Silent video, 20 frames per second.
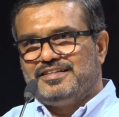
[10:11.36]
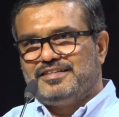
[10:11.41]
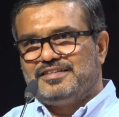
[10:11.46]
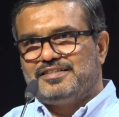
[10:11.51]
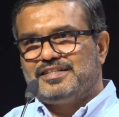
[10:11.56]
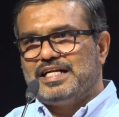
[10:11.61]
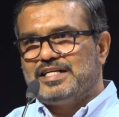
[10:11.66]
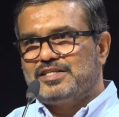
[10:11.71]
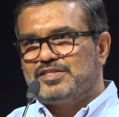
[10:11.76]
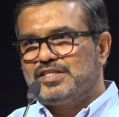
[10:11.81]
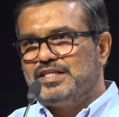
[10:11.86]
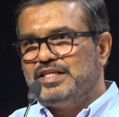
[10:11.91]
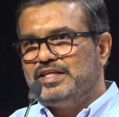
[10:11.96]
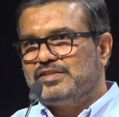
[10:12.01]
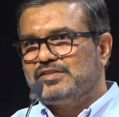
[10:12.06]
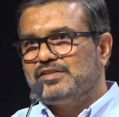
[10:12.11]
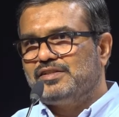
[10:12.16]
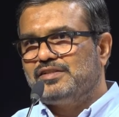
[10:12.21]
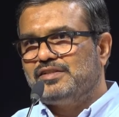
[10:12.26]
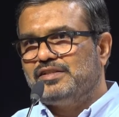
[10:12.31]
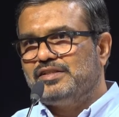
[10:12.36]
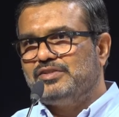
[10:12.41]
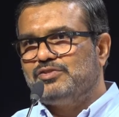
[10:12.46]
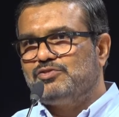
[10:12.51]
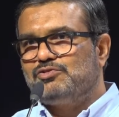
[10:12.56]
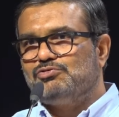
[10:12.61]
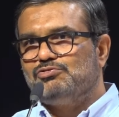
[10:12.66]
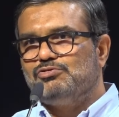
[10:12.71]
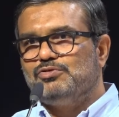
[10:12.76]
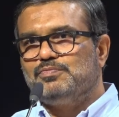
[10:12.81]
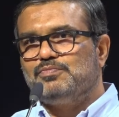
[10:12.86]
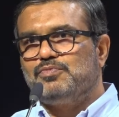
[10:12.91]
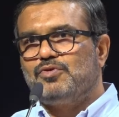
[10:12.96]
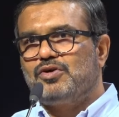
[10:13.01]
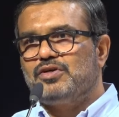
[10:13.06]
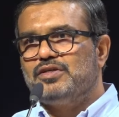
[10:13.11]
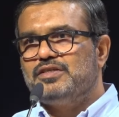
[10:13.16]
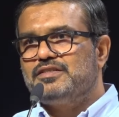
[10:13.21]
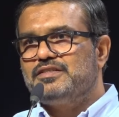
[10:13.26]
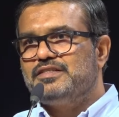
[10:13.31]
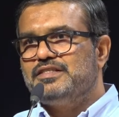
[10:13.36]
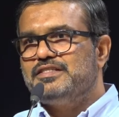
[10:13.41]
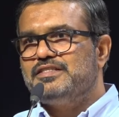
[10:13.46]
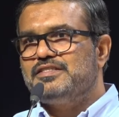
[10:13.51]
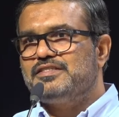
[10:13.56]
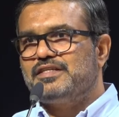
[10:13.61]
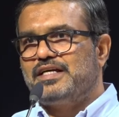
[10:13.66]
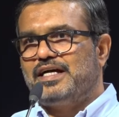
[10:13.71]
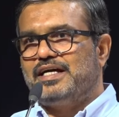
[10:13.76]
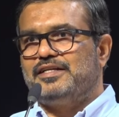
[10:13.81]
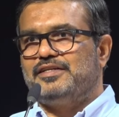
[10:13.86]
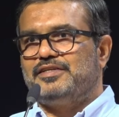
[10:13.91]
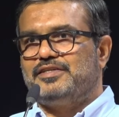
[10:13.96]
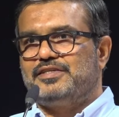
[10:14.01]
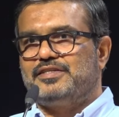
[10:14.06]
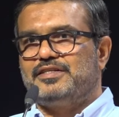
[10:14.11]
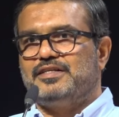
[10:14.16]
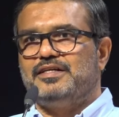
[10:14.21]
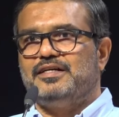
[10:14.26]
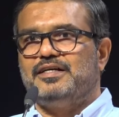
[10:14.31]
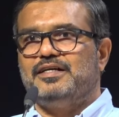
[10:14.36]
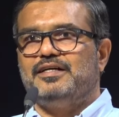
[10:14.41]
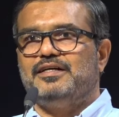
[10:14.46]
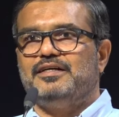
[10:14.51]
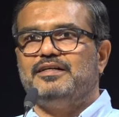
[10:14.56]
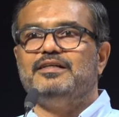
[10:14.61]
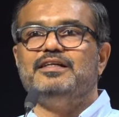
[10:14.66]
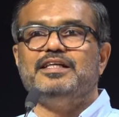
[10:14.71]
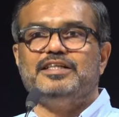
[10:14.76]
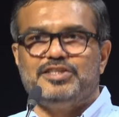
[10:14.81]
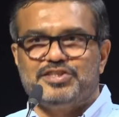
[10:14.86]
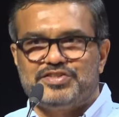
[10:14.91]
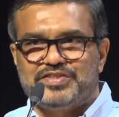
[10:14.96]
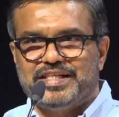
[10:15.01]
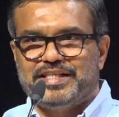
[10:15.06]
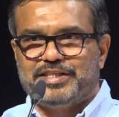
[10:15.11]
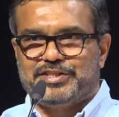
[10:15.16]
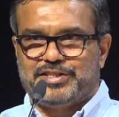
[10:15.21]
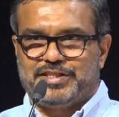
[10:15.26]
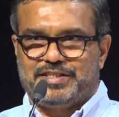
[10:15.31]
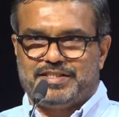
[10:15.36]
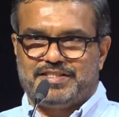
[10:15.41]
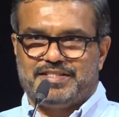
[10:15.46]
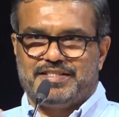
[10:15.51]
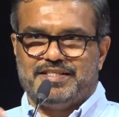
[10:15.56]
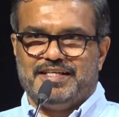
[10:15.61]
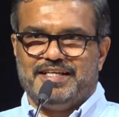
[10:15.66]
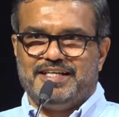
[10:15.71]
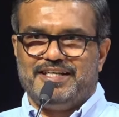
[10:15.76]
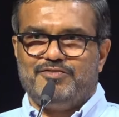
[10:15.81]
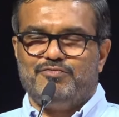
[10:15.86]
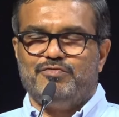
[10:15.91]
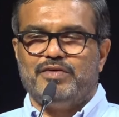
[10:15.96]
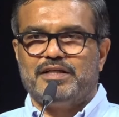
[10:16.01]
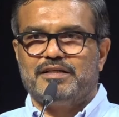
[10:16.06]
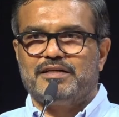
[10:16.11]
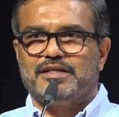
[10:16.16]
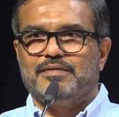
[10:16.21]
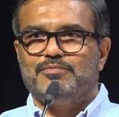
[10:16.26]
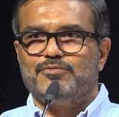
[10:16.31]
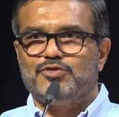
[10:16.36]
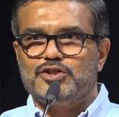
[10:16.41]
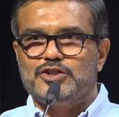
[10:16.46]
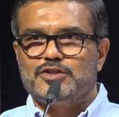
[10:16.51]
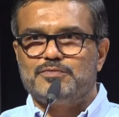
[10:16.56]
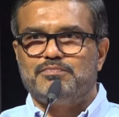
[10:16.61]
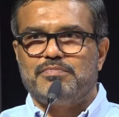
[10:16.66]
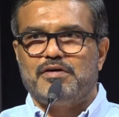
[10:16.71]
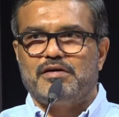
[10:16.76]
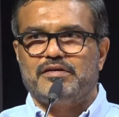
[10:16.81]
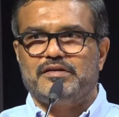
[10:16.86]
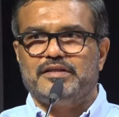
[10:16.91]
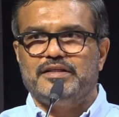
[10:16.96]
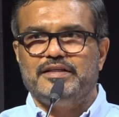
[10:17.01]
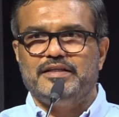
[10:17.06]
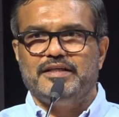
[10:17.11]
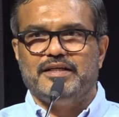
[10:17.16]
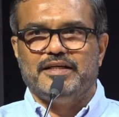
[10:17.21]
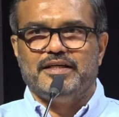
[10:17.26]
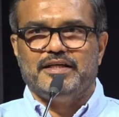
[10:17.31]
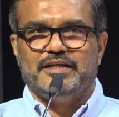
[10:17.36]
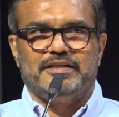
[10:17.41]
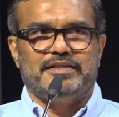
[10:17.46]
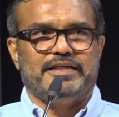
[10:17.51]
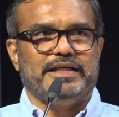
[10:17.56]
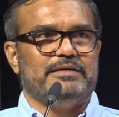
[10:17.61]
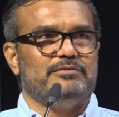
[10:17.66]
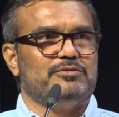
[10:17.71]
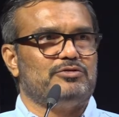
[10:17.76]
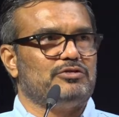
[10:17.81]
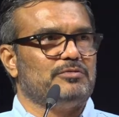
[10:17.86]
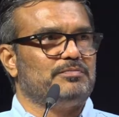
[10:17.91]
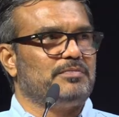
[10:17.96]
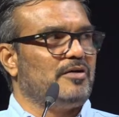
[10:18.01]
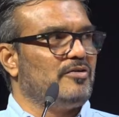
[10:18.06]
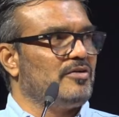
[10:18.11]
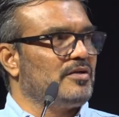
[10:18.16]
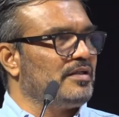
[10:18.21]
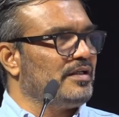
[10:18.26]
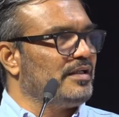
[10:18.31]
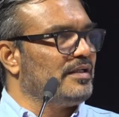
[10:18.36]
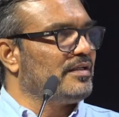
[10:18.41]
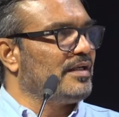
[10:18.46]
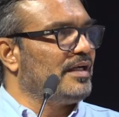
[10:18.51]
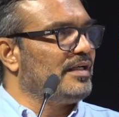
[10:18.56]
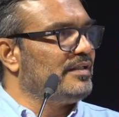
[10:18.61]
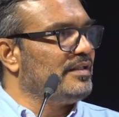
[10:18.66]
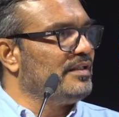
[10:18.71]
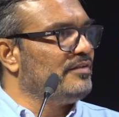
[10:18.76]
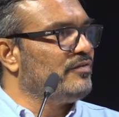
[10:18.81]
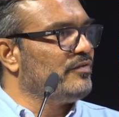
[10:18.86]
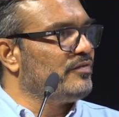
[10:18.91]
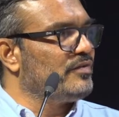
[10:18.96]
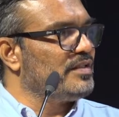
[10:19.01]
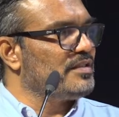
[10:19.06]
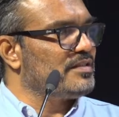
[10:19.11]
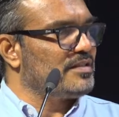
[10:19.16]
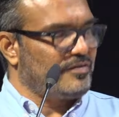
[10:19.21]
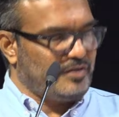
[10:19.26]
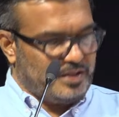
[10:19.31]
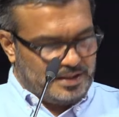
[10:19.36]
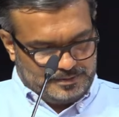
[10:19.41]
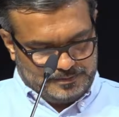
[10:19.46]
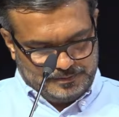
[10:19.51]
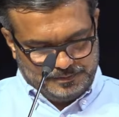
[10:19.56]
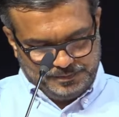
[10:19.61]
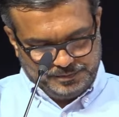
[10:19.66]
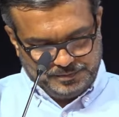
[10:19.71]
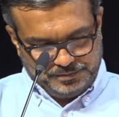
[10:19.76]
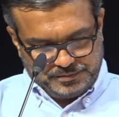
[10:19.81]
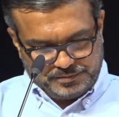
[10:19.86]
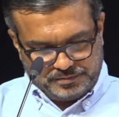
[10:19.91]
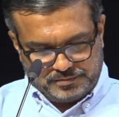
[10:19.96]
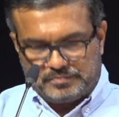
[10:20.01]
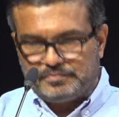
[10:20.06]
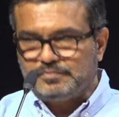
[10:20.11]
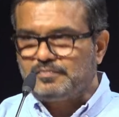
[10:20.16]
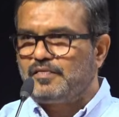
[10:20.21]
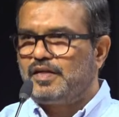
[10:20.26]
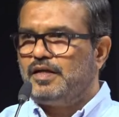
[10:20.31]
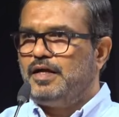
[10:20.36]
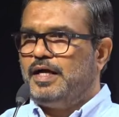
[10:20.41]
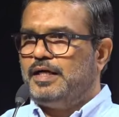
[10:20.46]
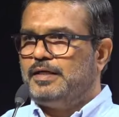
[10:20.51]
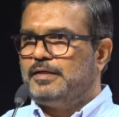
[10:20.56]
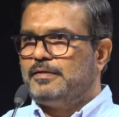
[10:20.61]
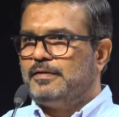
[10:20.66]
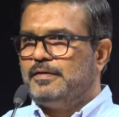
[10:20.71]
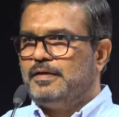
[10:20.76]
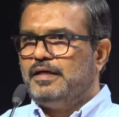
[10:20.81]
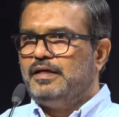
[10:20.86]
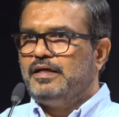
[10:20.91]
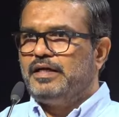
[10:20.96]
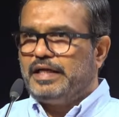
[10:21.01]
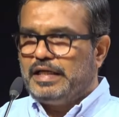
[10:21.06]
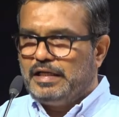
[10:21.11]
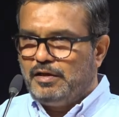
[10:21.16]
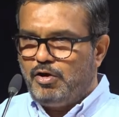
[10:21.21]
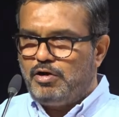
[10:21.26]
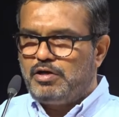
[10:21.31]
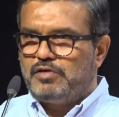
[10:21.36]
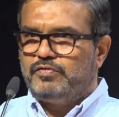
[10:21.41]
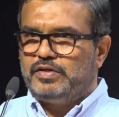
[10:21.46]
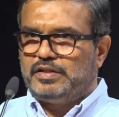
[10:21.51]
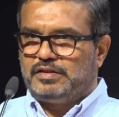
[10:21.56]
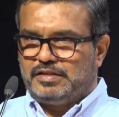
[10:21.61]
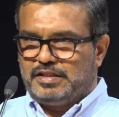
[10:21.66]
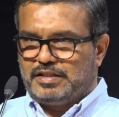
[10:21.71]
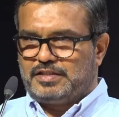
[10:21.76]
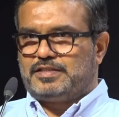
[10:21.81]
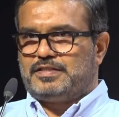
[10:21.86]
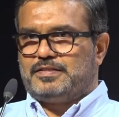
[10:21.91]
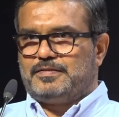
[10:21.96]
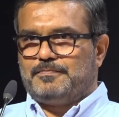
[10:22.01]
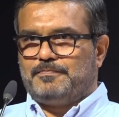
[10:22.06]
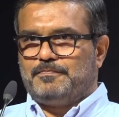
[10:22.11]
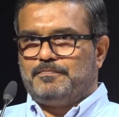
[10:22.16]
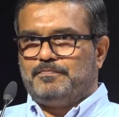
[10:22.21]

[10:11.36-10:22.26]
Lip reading: translated into policies and legislations when Communist Party came to power in 1957. And along with this,